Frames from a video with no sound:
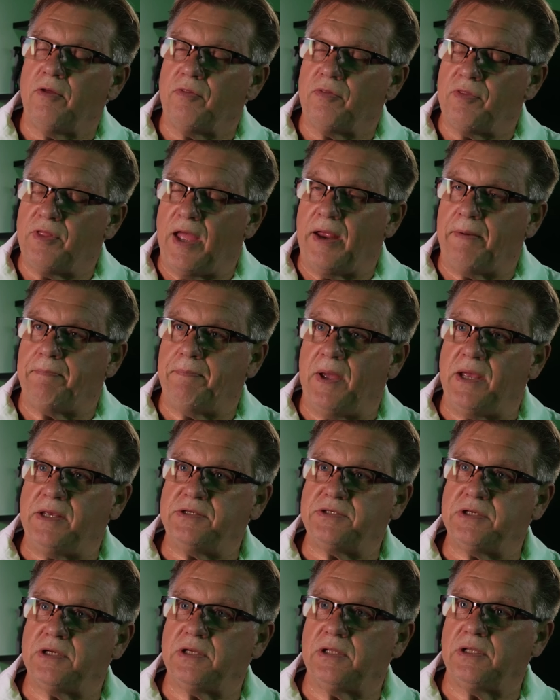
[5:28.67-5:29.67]
that
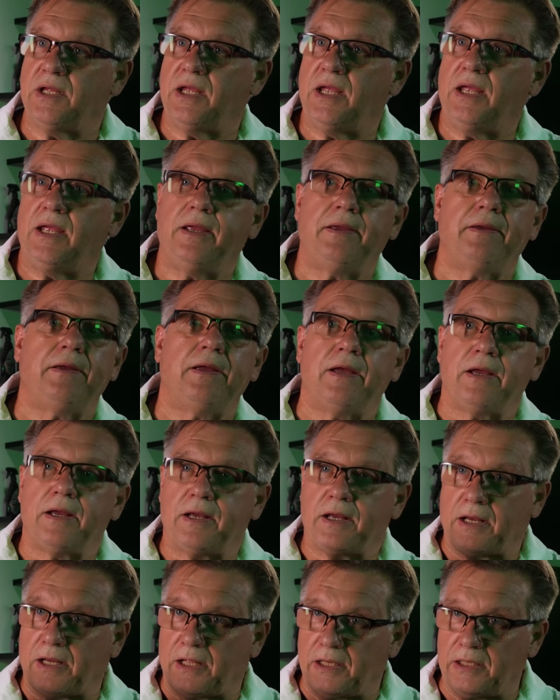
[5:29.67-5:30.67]
basically
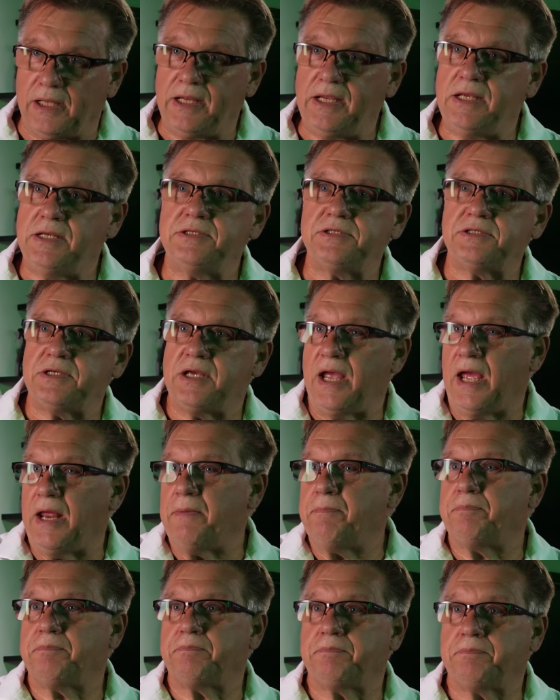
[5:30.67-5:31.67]
cleans and
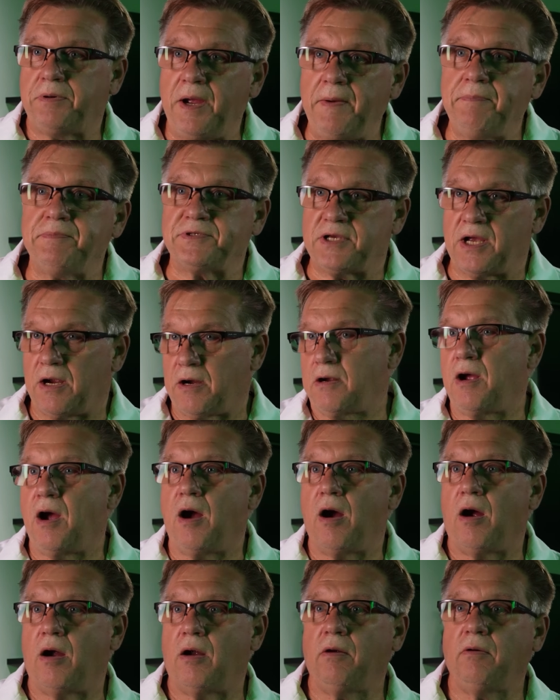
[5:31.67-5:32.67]
preps our
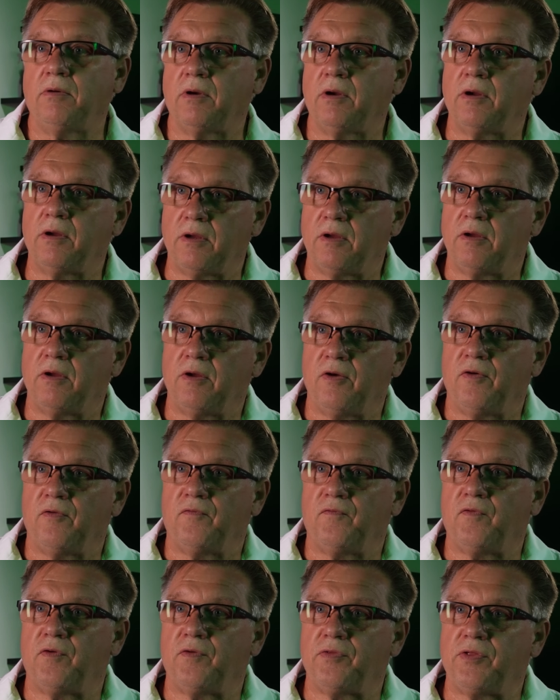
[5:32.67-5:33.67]
car
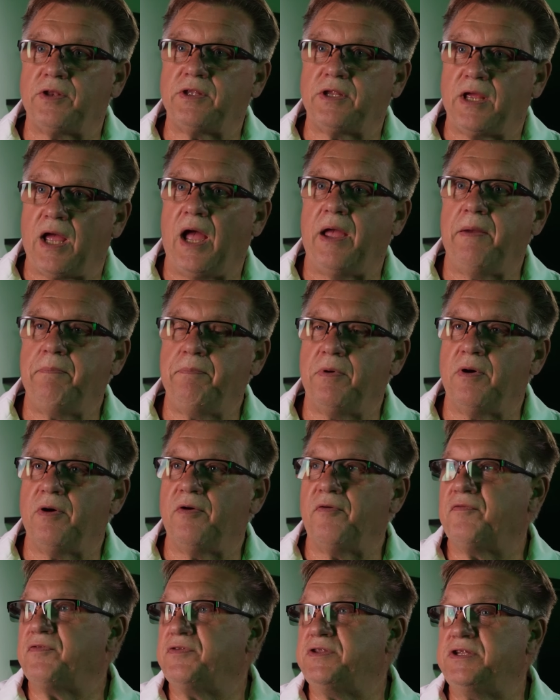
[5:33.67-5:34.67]
for the type
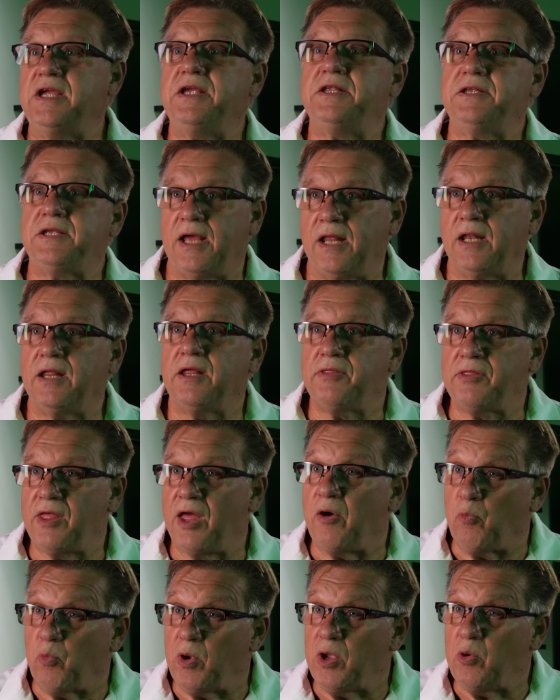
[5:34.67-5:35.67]
of detailing
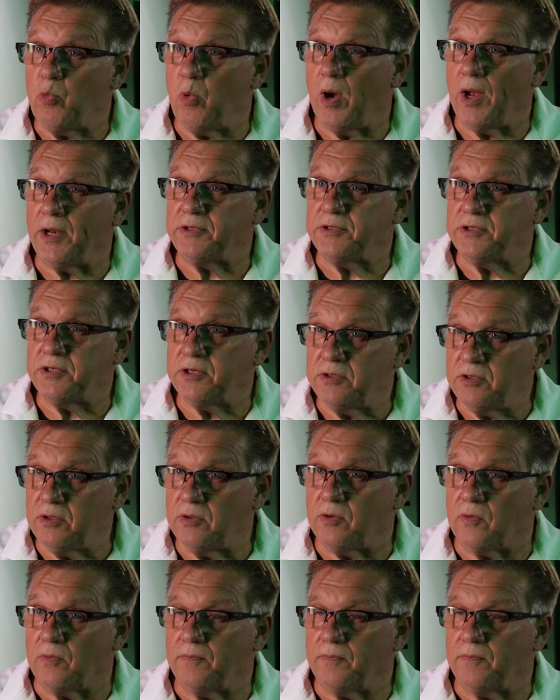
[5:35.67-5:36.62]
that we want to do.